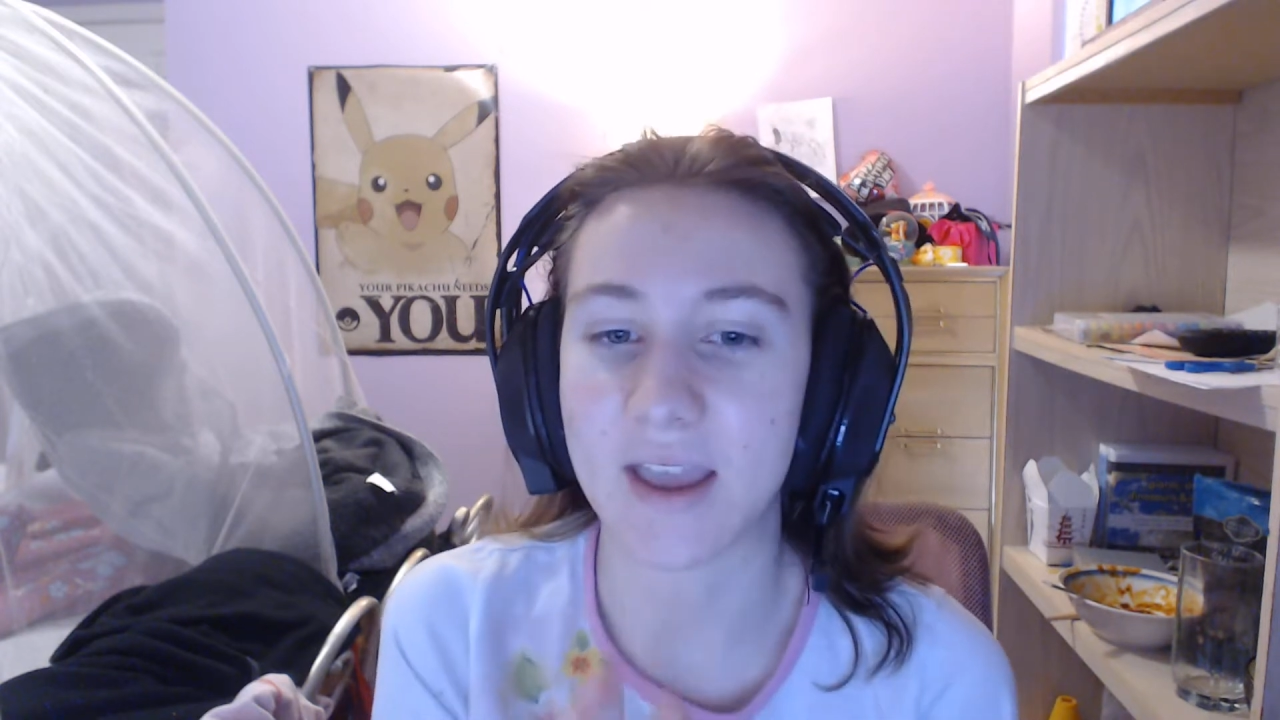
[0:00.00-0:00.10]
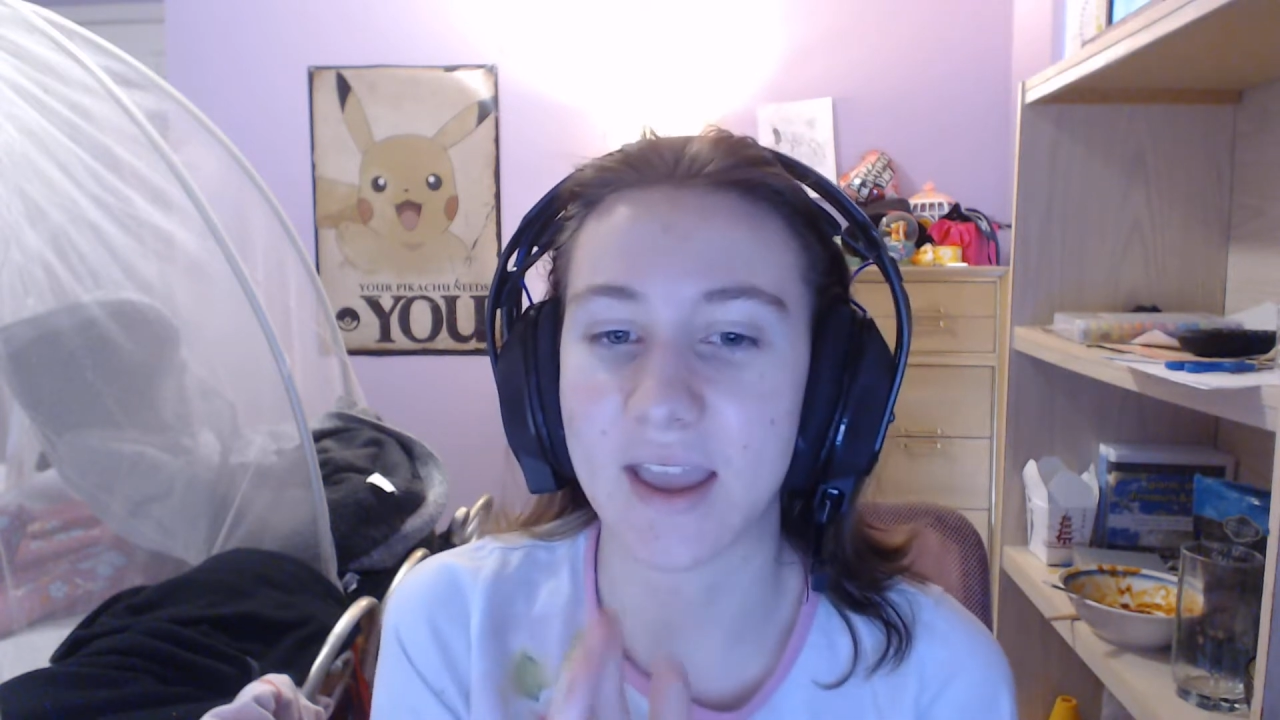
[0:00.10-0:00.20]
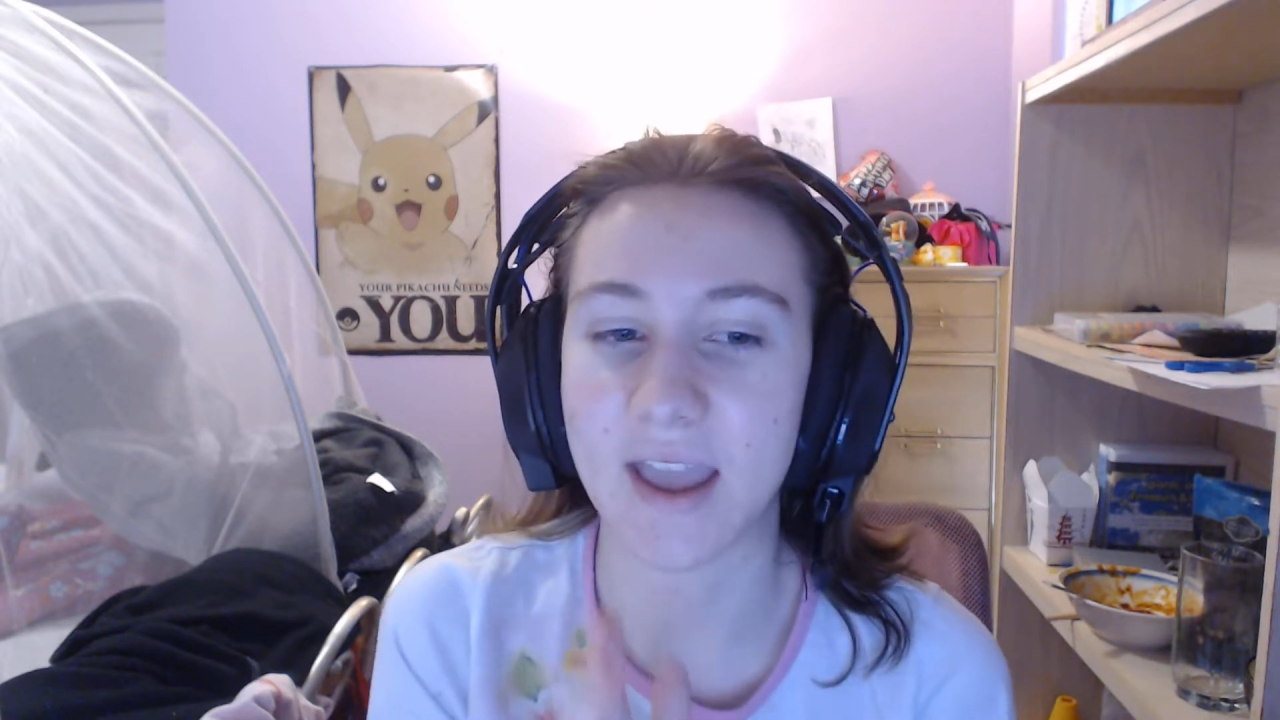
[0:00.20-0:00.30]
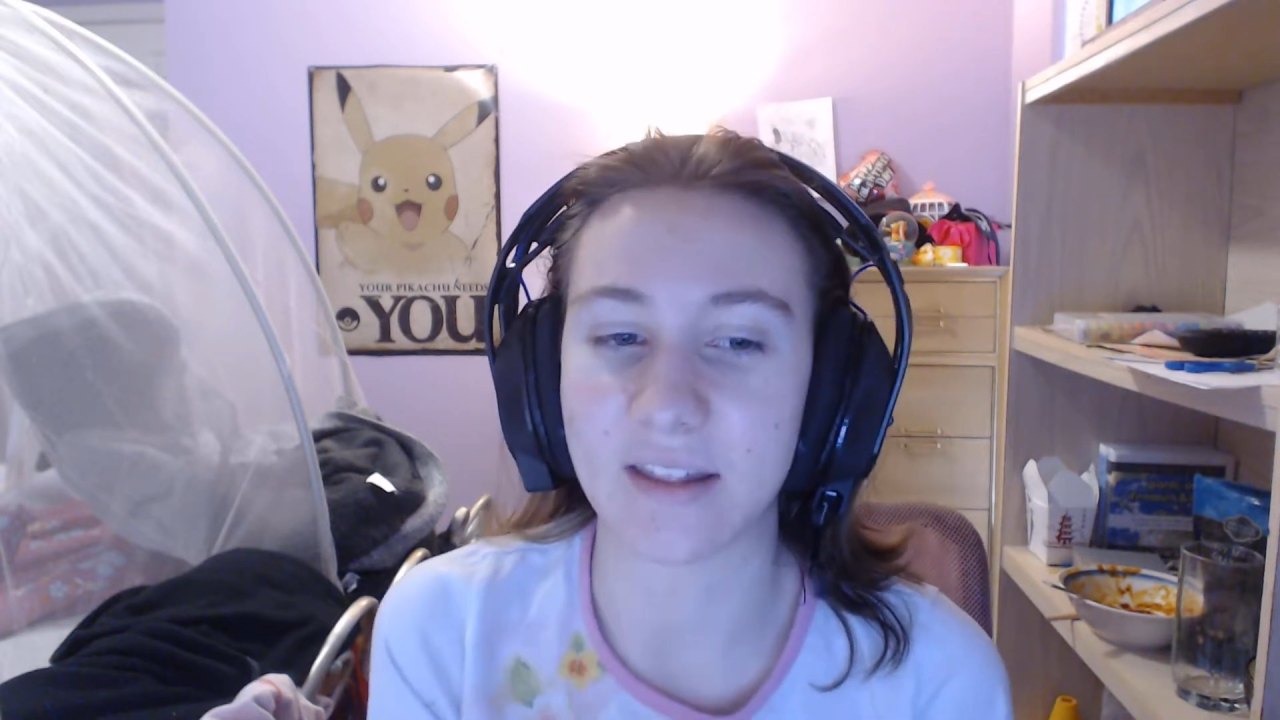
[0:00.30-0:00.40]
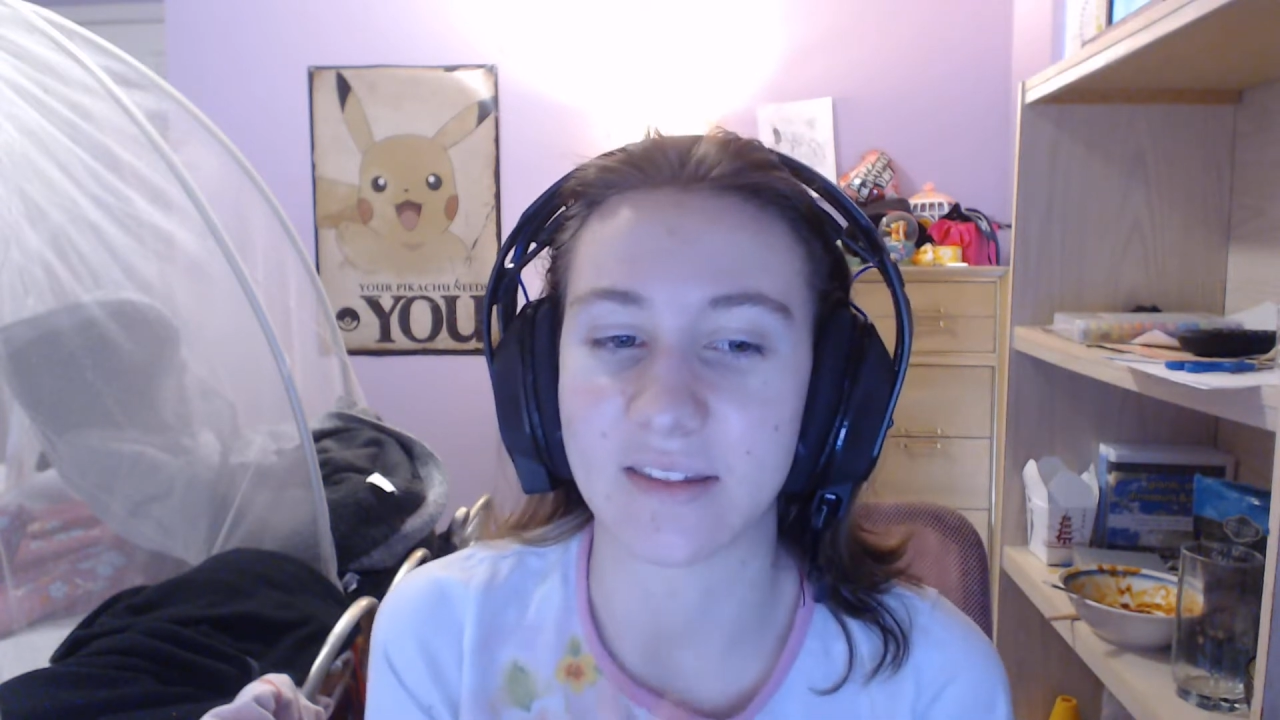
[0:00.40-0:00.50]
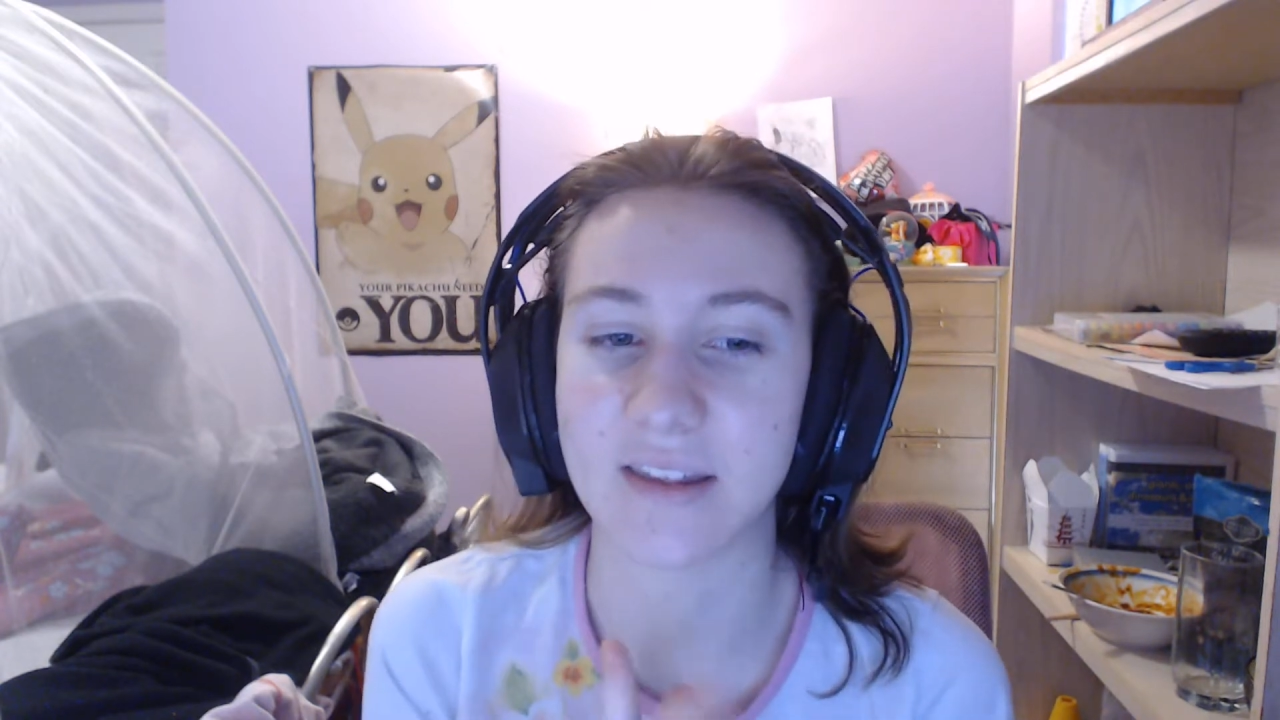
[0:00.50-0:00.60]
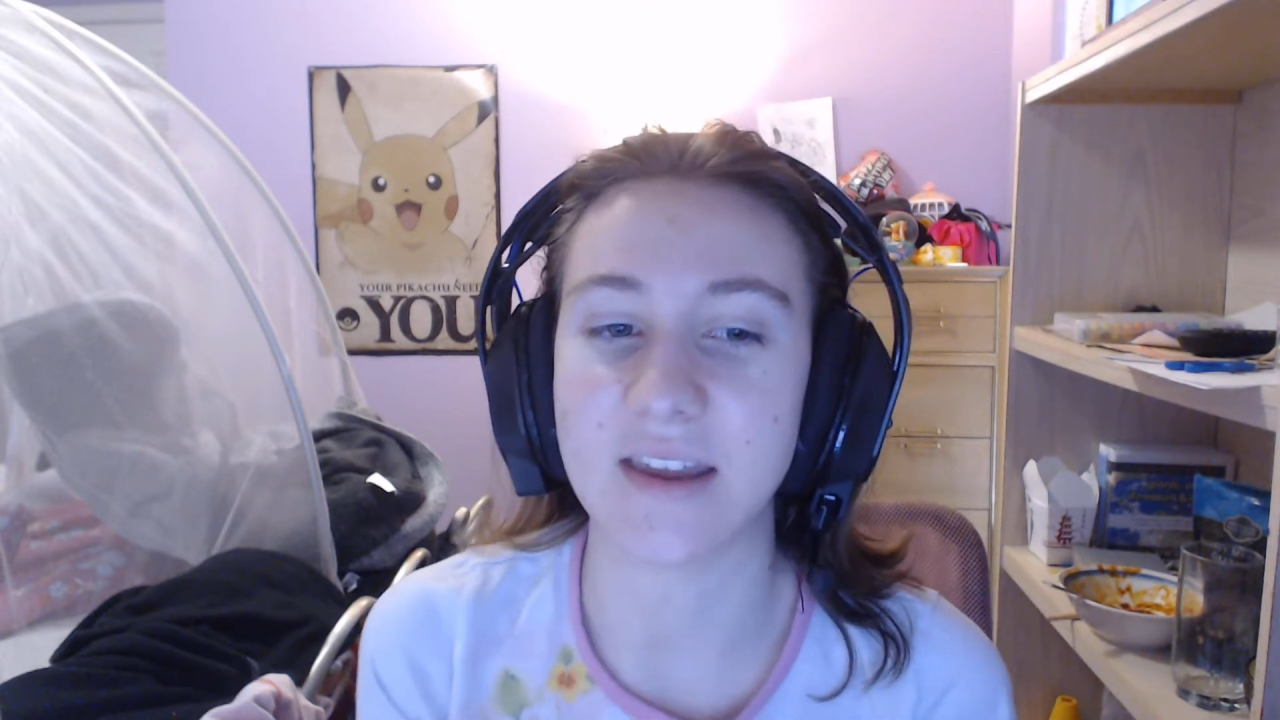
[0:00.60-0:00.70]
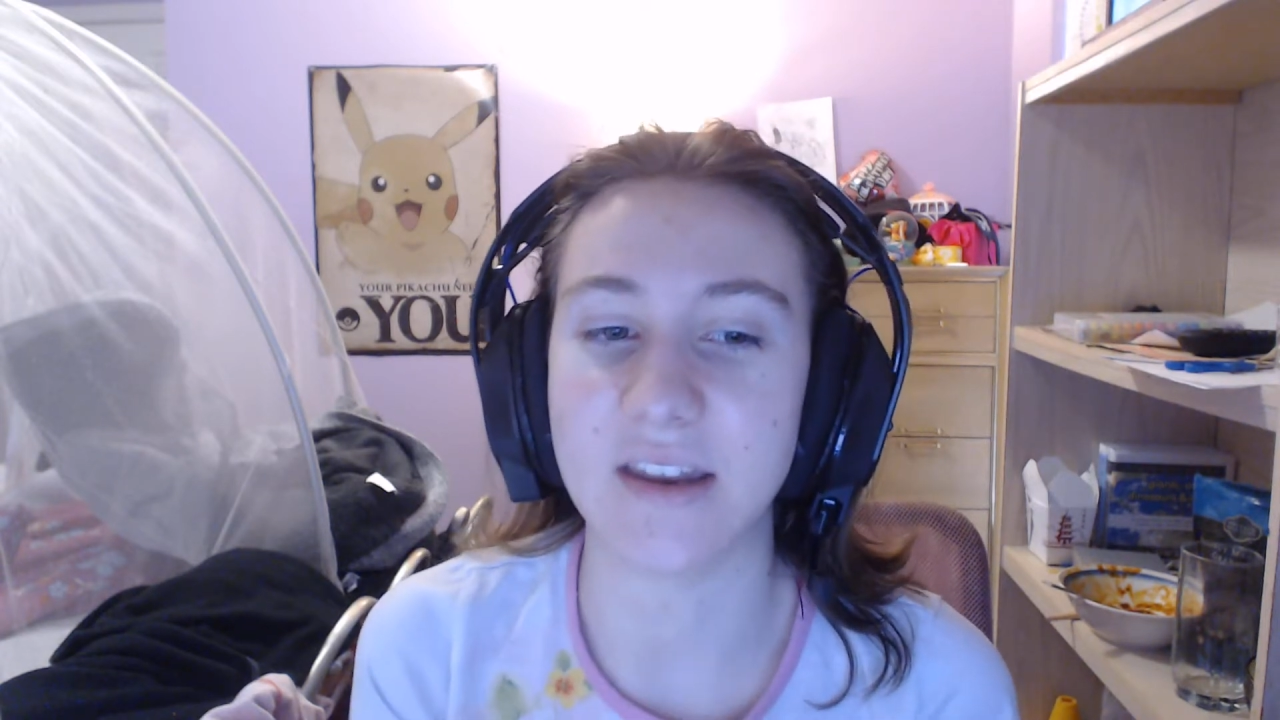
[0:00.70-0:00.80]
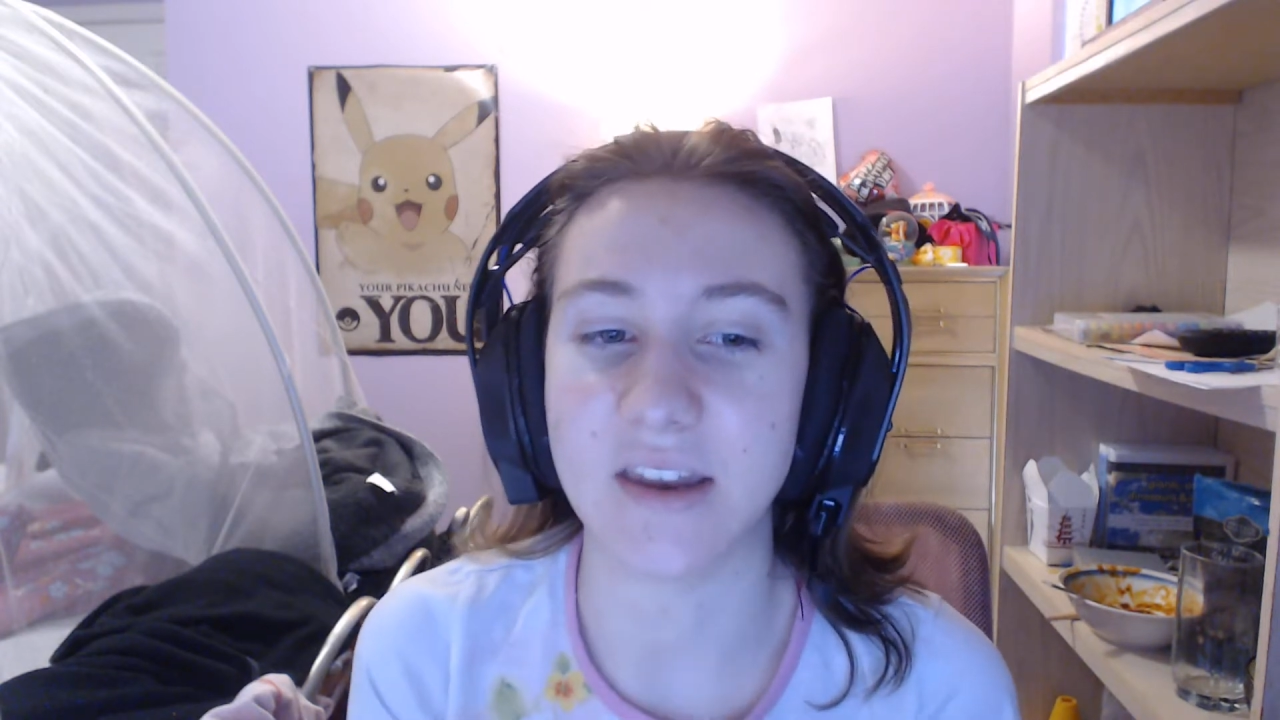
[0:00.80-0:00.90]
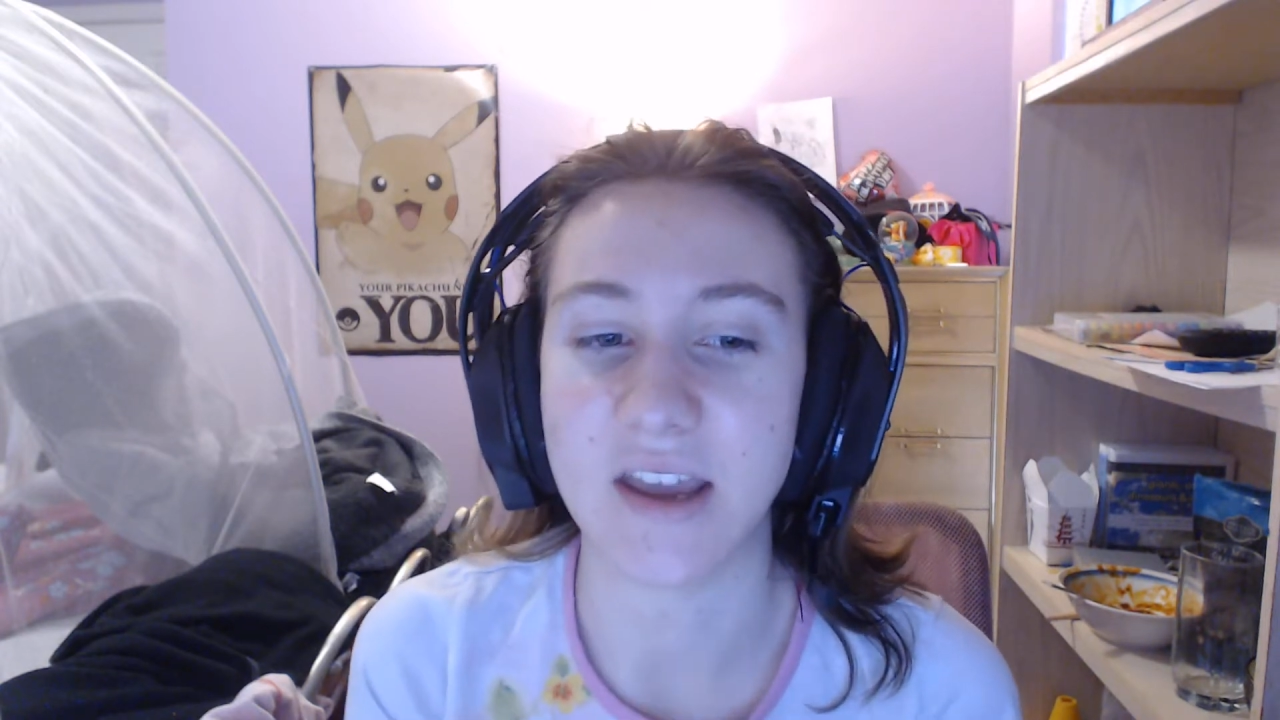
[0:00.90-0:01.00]
as
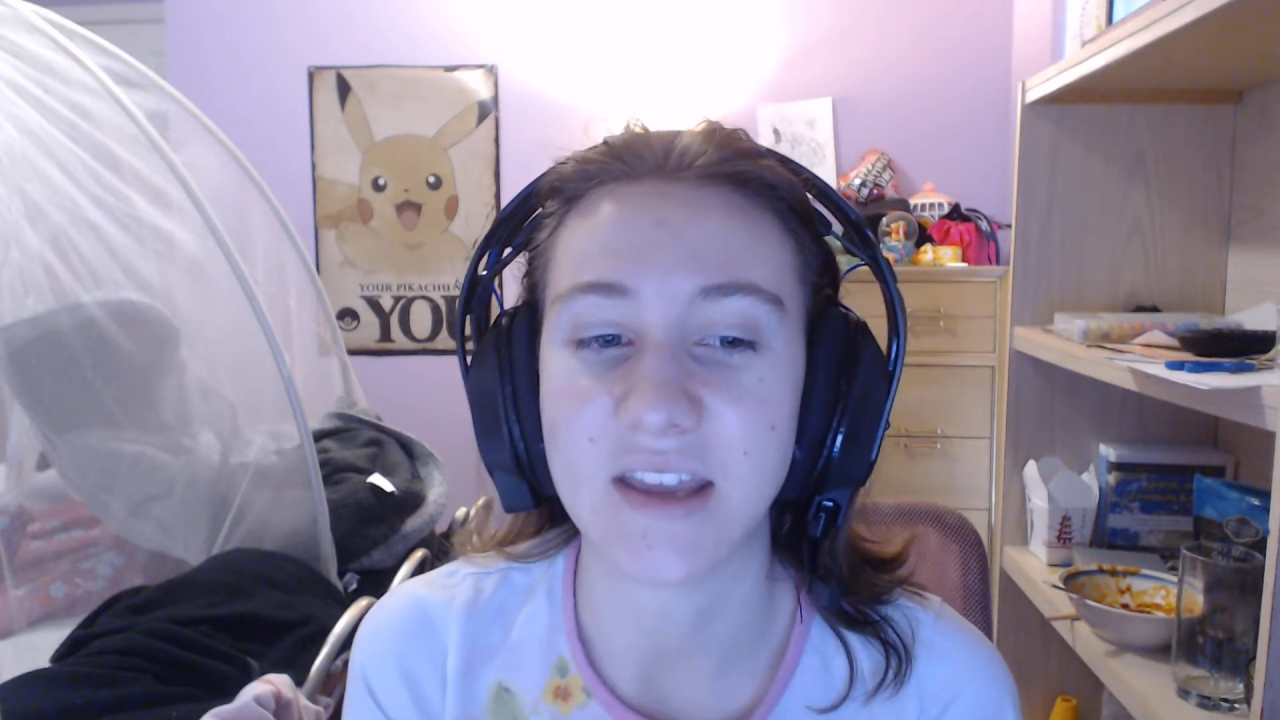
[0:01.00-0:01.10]
in